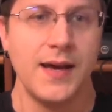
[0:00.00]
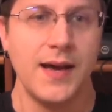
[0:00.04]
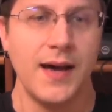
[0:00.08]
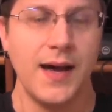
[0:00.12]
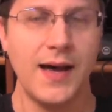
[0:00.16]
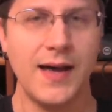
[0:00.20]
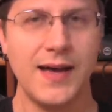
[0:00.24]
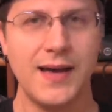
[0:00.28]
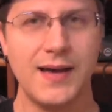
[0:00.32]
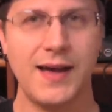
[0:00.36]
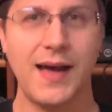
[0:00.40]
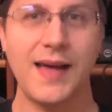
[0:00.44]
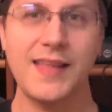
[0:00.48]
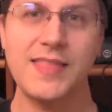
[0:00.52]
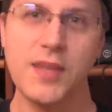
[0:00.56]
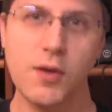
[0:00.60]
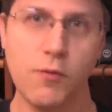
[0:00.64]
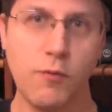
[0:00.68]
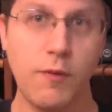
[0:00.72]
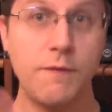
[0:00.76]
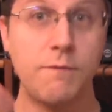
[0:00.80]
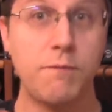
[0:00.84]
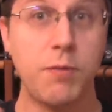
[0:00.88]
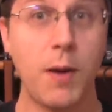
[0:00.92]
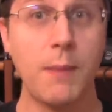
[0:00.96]
I
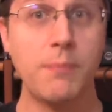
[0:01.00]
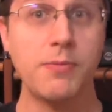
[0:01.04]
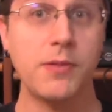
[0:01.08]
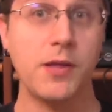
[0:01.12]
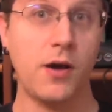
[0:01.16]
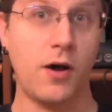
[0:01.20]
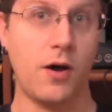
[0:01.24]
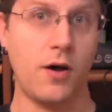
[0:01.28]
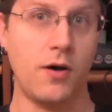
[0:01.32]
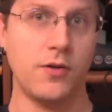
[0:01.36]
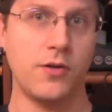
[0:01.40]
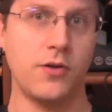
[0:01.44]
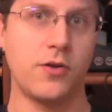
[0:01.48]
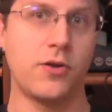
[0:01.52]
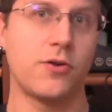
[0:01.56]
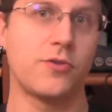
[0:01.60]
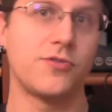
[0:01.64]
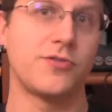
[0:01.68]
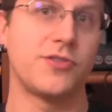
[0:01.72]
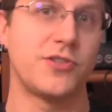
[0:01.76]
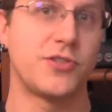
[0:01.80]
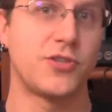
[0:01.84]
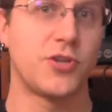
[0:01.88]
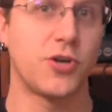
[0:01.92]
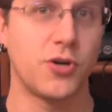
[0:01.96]
think we've probably all
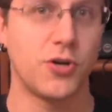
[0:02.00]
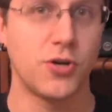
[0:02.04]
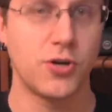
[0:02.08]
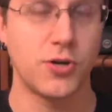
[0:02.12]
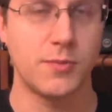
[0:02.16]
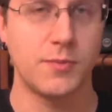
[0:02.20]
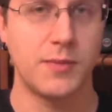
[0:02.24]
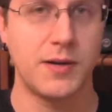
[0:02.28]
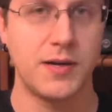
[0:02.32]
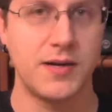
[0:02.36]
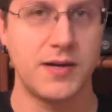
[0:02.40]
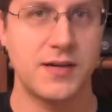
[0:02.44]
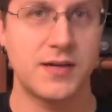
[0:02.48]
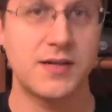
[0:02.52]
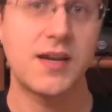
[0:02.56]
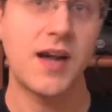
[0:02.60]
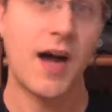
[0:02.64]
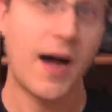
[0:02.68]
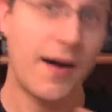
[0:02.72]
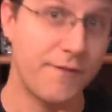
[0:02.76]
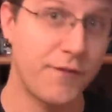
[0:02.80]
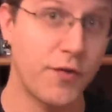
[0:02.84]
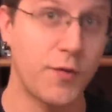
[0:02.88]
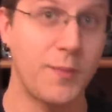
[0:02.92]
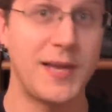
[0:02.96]
heard the term
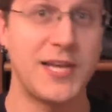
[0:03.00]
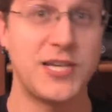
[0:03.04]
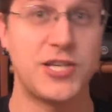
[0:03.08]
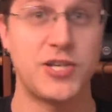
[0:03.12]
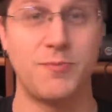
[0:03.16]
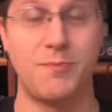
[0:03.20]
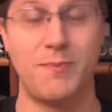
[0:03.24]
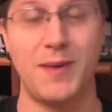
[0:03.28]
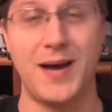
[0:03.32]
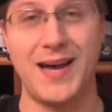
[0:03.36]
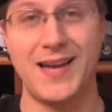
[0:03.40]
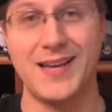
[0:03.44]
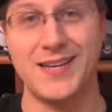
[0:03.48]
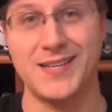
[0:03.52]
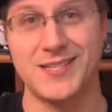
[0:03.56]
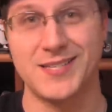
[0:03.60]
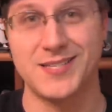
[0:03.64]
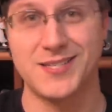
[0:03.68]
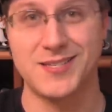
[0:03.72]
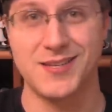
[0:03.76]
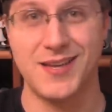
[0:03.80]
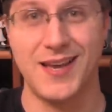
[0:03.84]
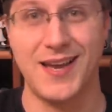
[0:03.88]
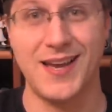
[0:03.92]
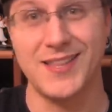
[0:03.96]
confirmation
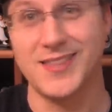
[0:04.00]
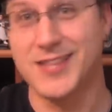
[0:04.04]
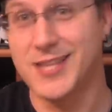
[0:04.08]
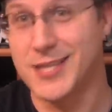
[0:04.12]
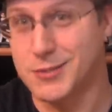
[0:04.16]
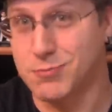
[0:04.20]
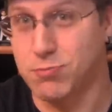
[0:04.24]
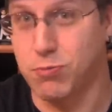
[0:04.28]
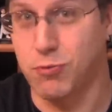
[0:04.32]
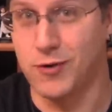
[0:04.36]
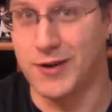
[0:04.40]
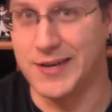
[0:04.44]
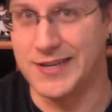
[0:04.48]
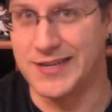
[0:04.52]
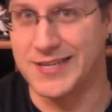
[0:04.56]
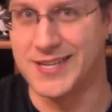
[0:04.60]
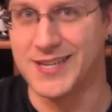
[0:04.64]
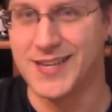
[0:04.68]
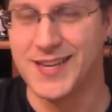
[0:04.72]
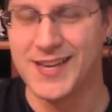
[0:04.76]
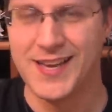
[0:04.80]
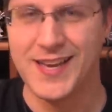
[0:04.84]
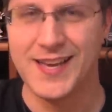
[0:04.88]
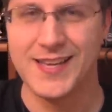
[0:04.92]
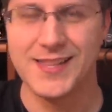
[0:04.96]
bias at this
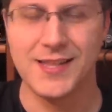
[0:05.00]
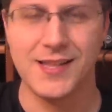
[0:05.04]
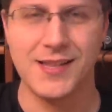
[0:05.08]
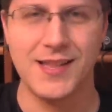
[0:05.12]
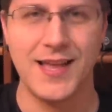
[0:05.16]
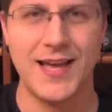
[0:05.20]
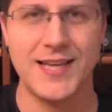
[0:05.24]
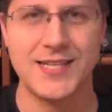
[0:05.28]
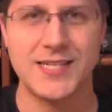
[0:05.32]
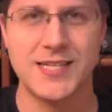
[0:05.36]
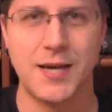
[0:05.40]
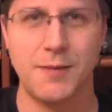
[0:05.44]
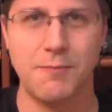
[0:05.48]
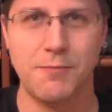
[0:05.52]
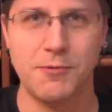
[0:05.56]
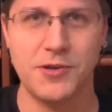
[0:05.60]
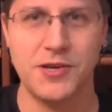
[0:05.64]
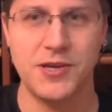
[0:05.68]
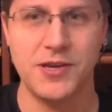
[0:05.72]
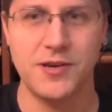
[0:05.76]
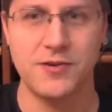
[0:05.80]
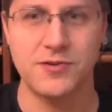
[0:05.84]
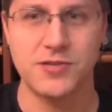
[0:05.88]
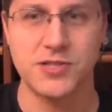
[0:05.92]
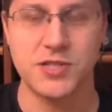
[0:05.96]
point in the last couple
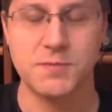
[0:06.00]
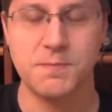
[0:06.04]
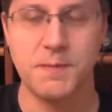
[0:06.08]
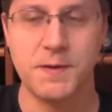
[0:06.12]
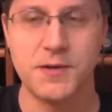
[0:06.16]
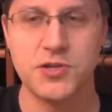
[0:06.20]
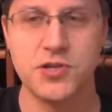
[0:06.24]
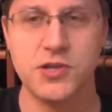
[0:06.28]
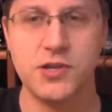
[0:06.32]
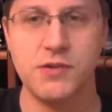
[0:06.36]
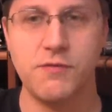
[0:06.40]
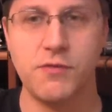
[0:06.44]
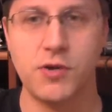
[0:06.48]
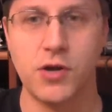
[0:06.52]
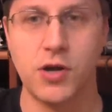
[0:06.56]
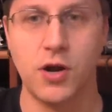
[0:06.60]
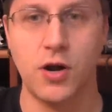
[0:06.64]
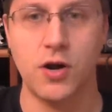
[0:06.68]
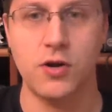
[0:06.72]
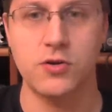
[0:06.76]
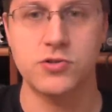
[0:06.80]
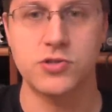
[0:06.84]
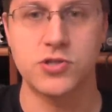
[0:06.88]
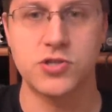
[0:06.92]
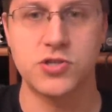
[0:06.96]
of years, especially in
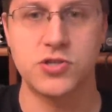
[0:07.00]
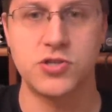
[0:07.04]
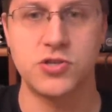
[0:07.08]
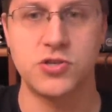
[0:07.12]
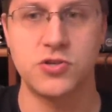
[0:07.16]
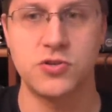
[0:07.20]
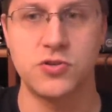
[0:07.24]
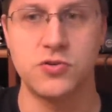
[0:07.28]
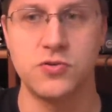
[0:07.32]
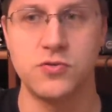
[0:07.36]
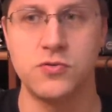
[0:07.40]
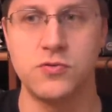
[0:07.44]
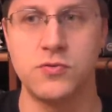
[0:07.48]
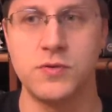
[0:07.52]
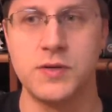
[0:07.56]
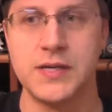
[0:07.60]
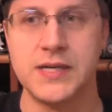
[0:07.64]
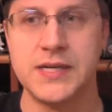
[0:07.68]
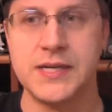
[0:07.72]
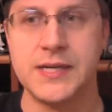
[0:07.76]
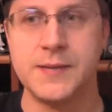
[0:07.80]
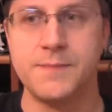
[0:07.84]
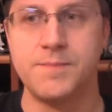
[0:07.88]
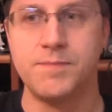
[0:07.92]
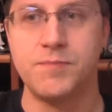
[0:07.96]
regards to,
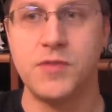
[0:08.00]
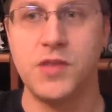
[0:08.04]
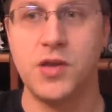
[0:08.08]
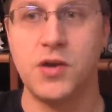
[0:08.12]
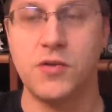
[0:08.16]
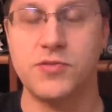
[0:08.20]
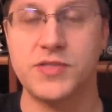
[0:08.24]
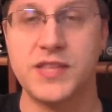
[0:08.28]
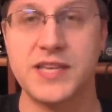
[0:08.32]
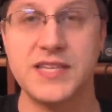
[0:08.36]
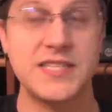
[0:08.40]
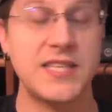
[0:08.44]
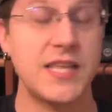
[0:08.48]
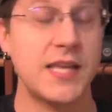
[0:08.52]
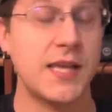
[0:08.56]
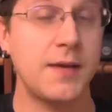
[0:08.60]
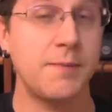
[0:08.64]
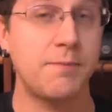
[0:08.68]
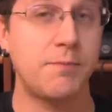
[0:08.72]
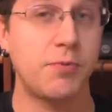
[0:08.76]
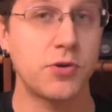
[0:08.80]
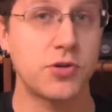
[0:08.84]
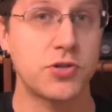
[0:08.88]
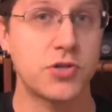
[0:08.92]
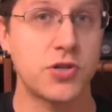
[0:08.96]
you know, things that
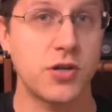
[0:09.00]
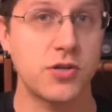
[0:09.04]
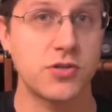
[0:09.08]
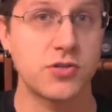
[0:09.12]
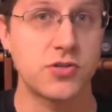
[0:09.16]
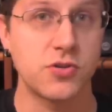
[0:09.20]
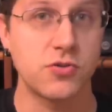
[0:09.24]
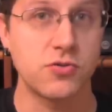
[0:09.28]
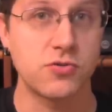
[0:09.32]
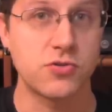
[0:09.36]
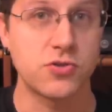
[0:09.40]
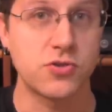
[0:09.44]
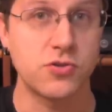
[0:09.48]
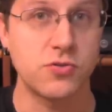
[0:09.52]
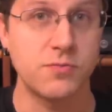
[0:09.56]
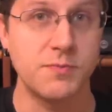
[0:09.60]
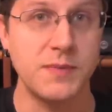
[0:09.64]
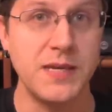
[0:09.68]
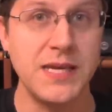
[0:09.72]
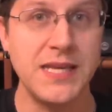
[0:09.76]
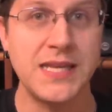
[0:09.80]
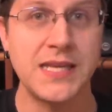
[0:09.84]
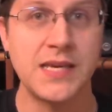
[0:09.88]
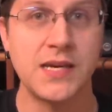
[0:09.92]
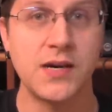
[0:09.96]
get pushed on social
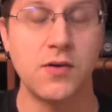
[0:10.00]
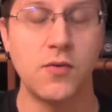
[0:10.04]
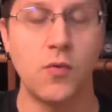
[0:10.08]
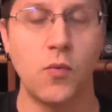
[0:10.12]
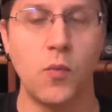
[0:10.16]
media.